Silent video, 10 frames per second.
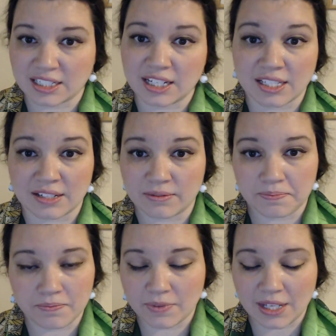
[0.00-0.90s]

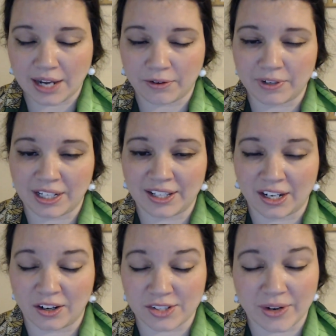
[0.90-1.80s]
I don't feel anything at
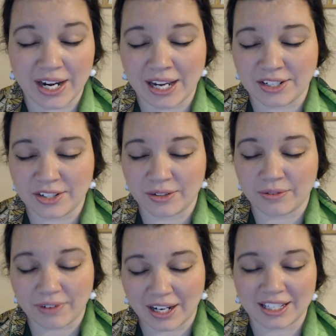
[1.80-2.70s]
all. So I do
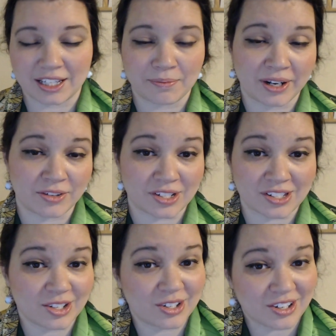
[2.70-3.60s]
find that the benadryl, as
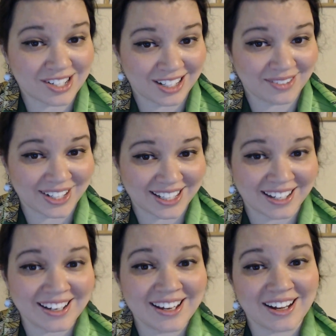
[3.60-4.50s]
long as you're not dealing with
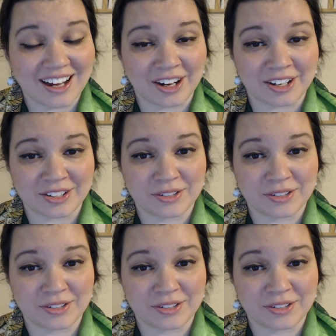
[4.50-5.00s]
a